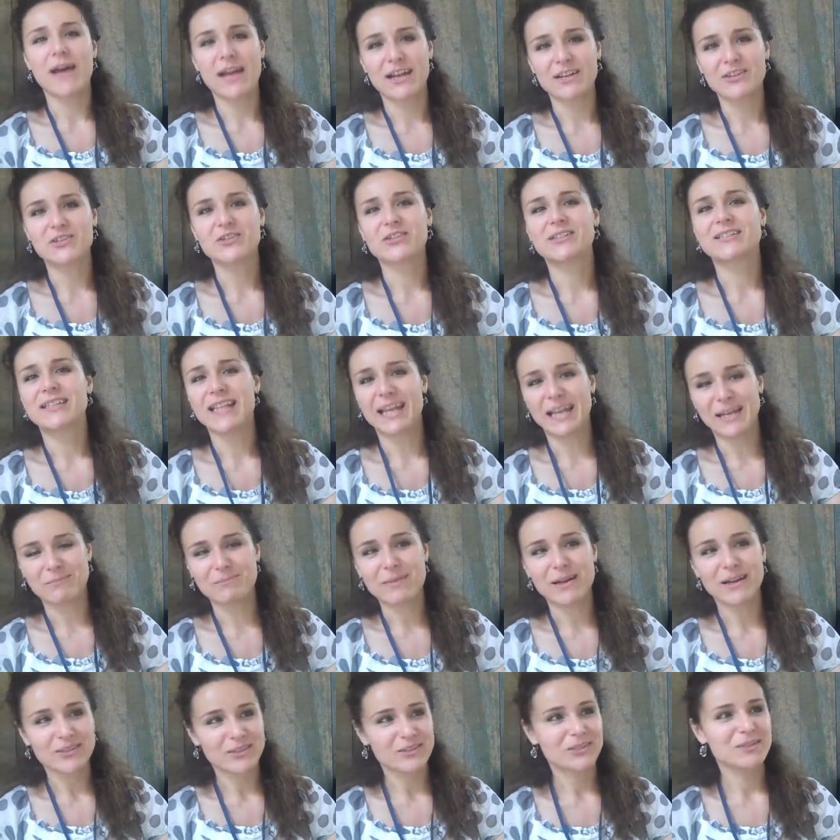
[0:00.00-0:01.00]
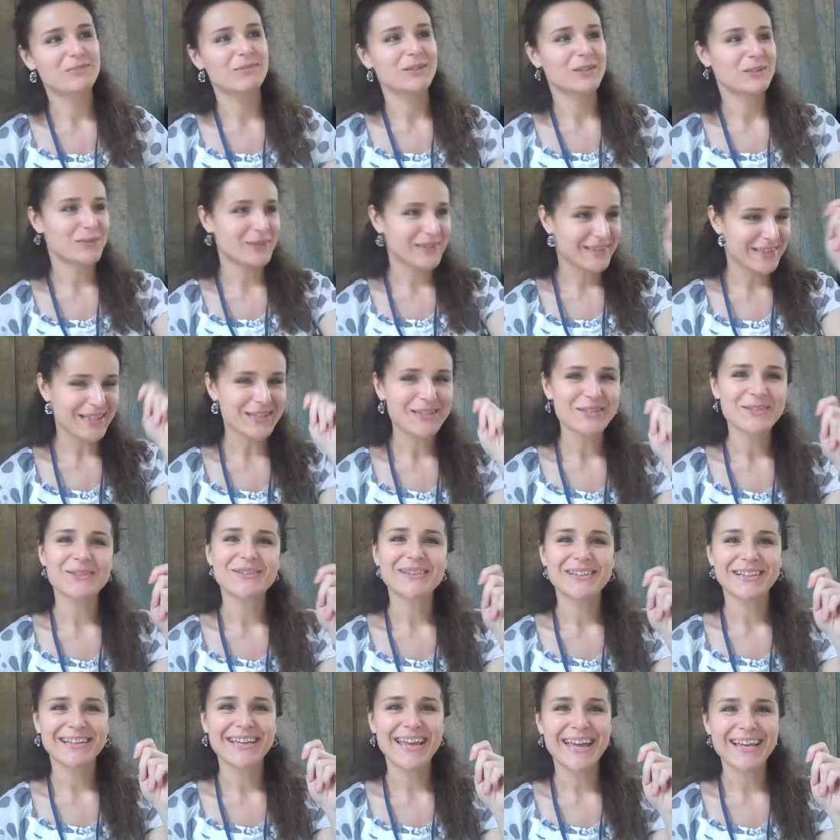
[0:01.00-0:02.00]
Badges like badges, but when they
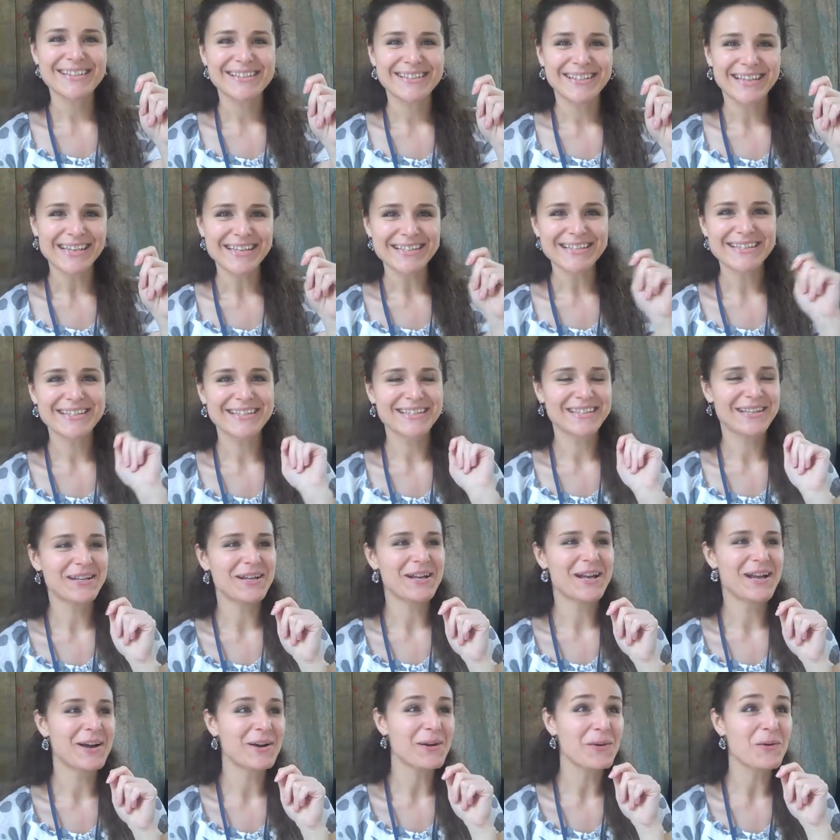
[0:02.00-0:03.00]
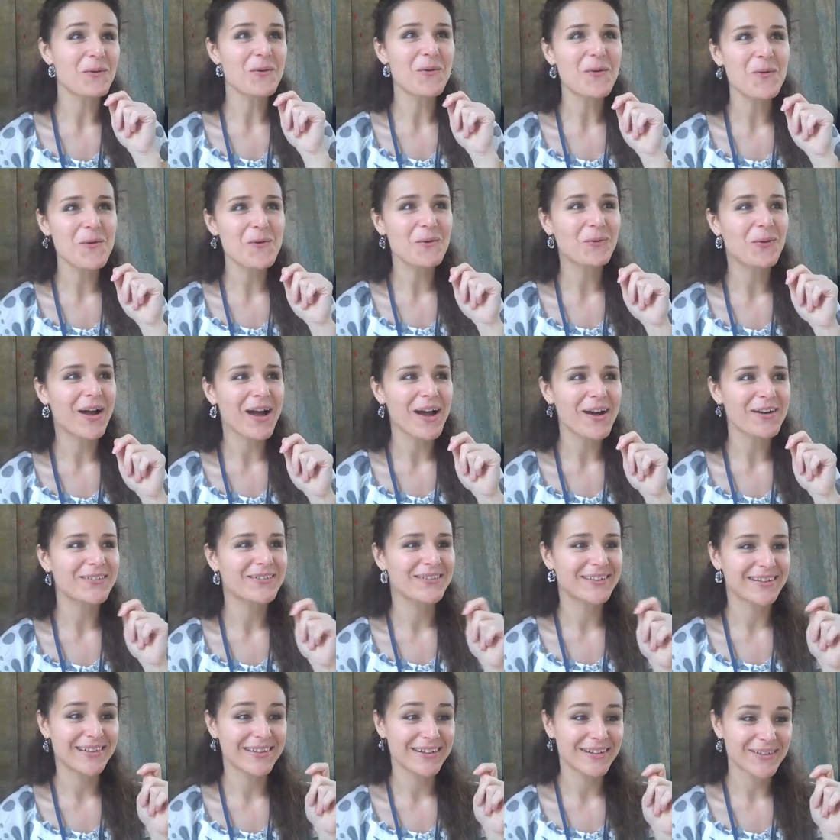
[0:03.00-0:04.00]
saw the caskets, oh
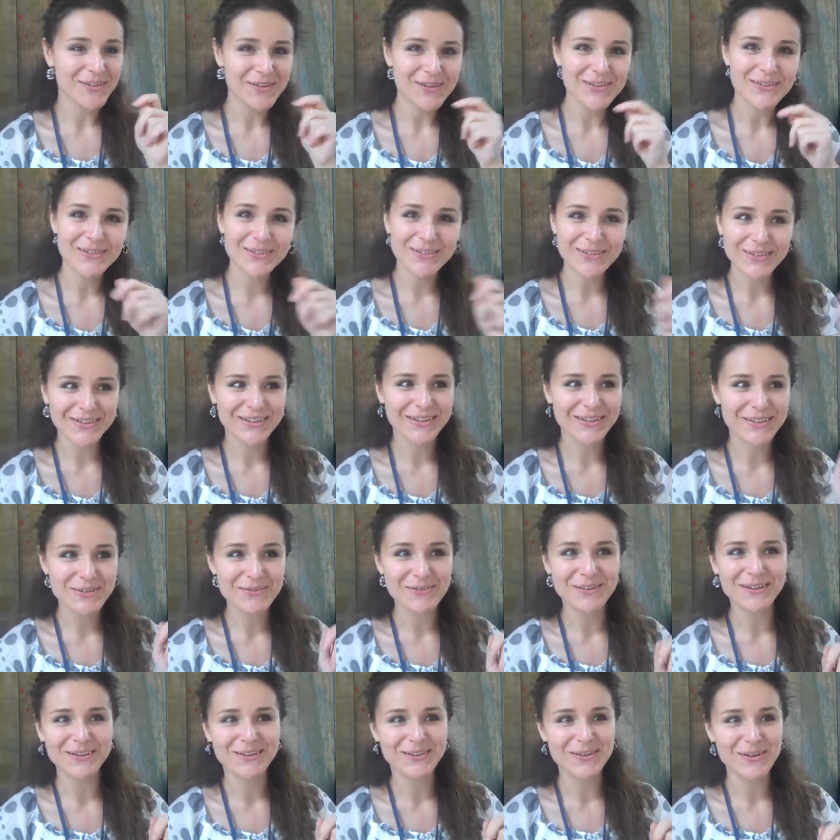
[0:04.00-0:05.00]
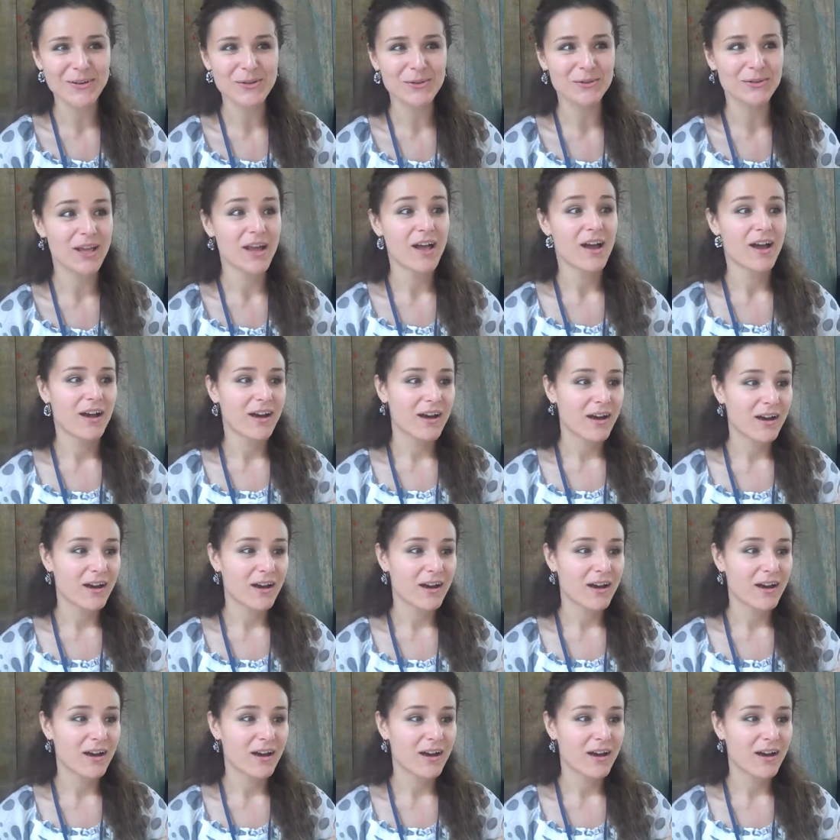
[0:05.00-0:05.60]
wow, uh, oh look, a Q R code.